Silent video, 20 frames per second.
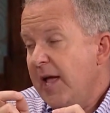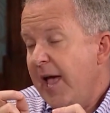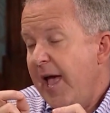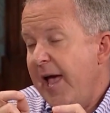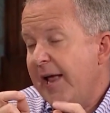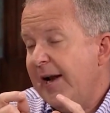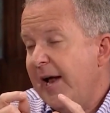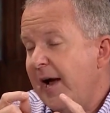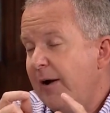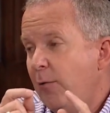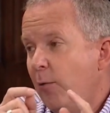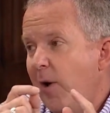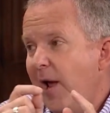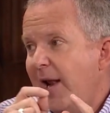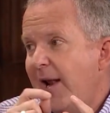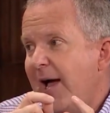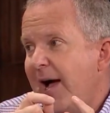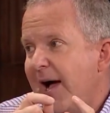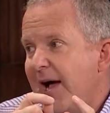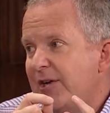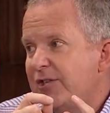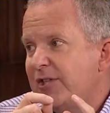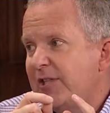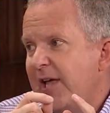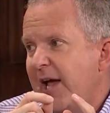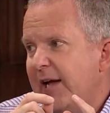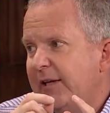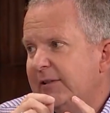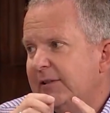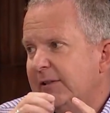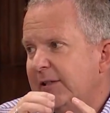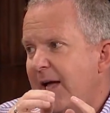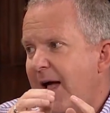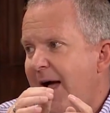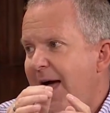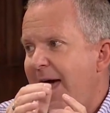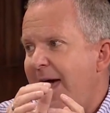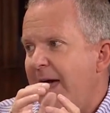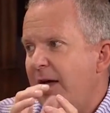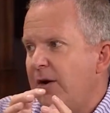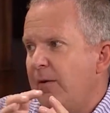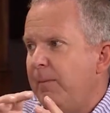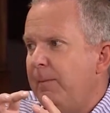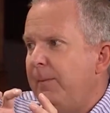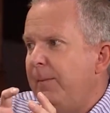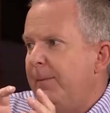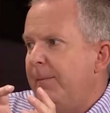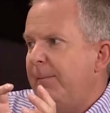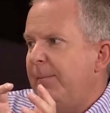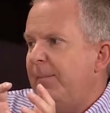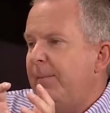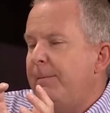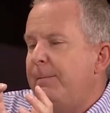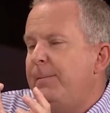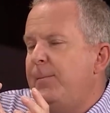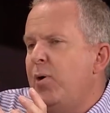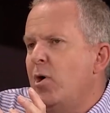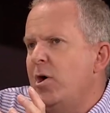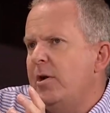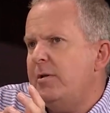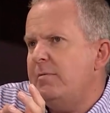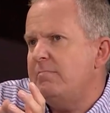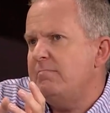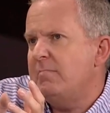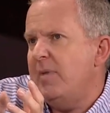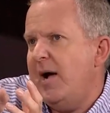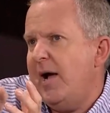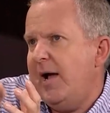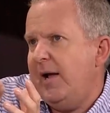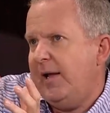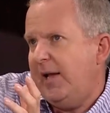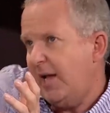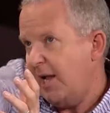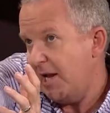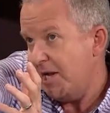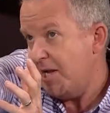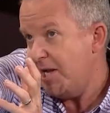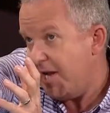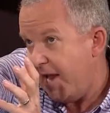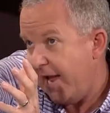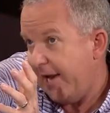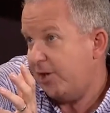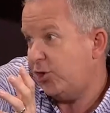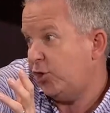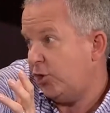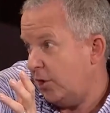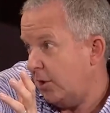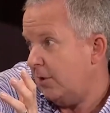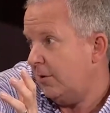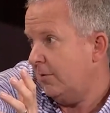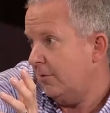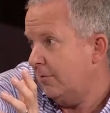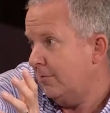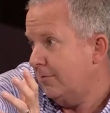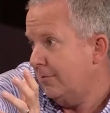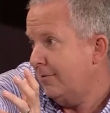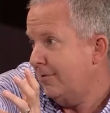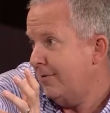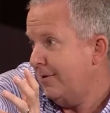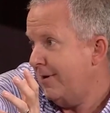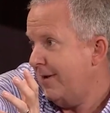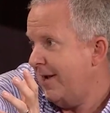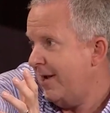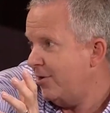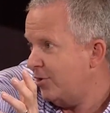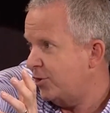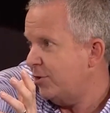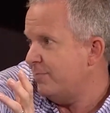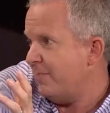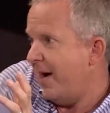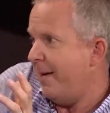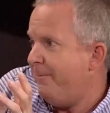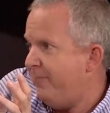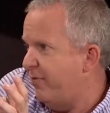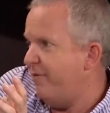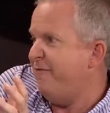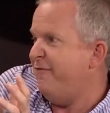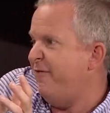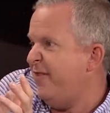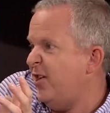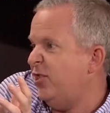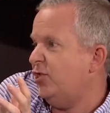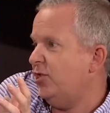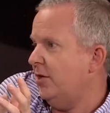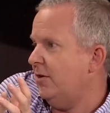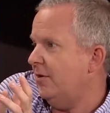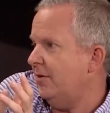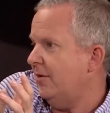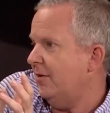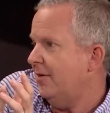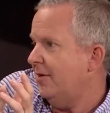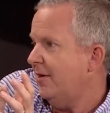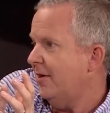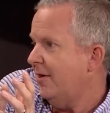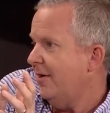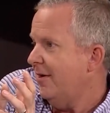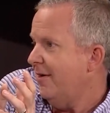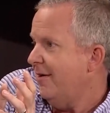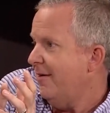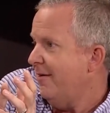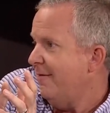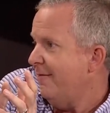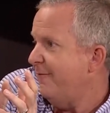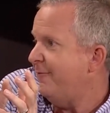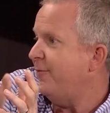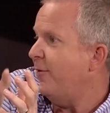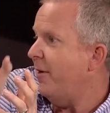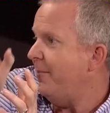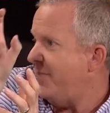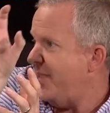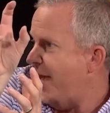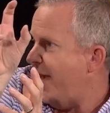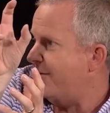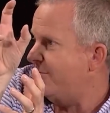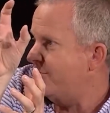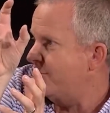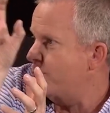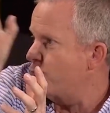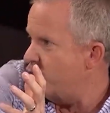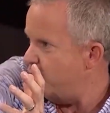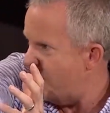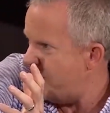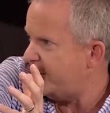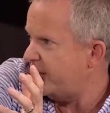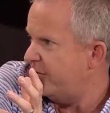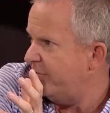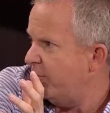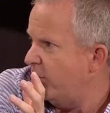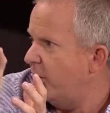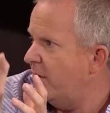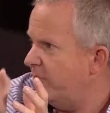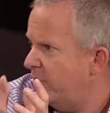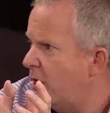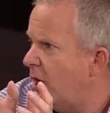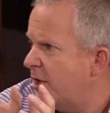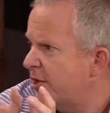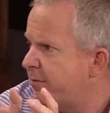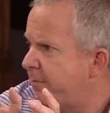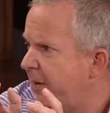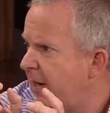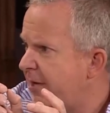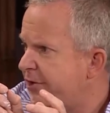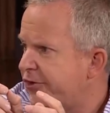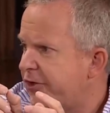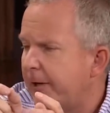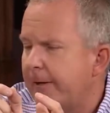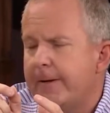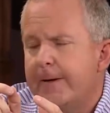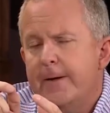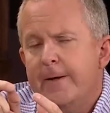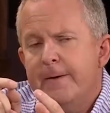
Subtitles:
And I realized that I had to put my connection into my provision from that reservoir of God's blessing.